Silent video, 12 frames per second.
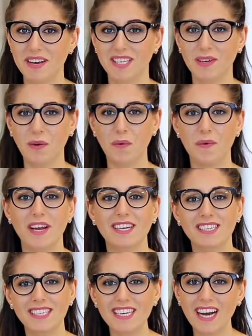makes a
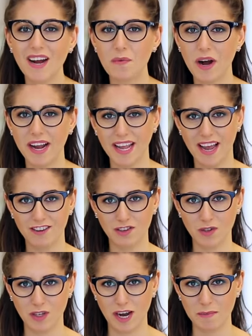great DIY
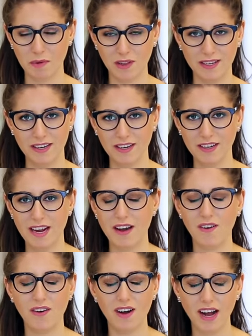countertop cleaner.
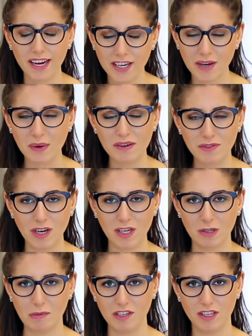Now, I know I've
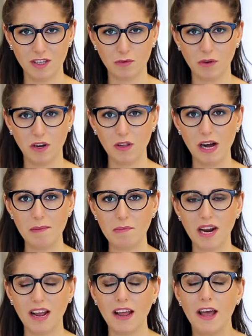talked about this one a lot,
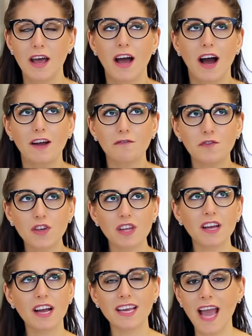but I I feel
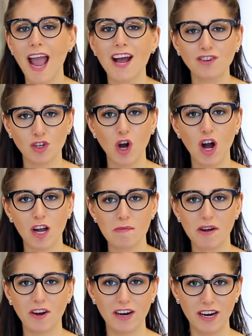like I can't talk
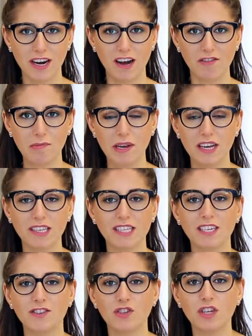about it enough because
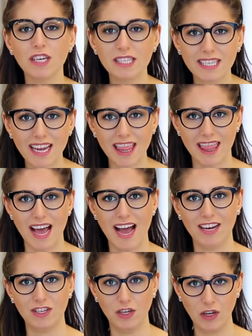it is just
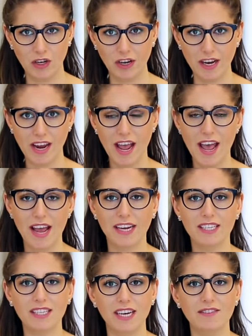that good. It
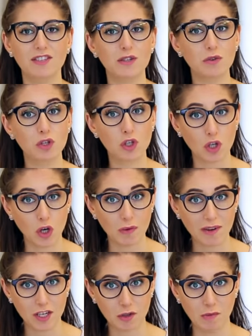saves you so
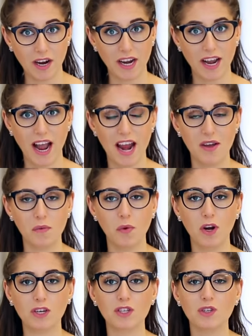much money and it
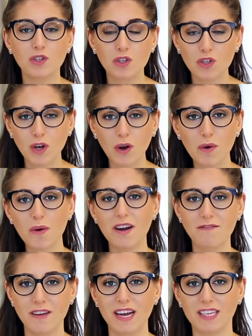works so
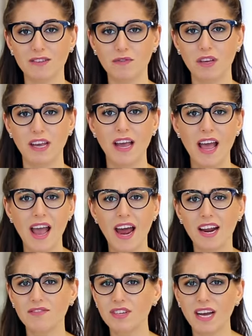effectively.
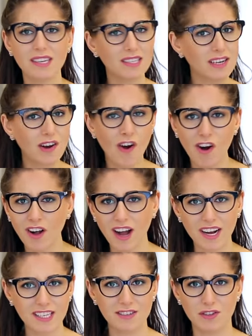And I've tested all
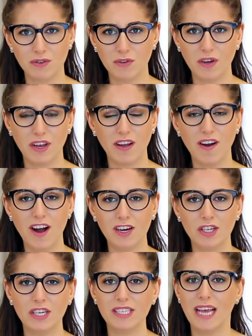kinds of different
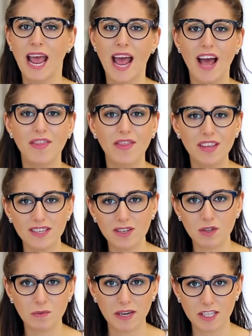concoctions and this
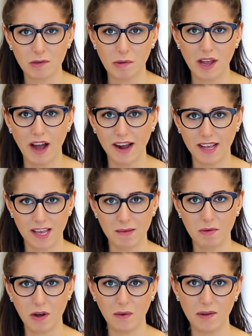is the recipe I
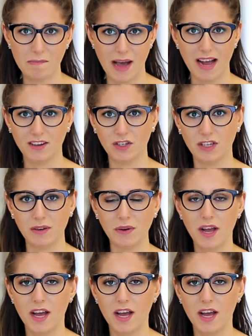keep going back to.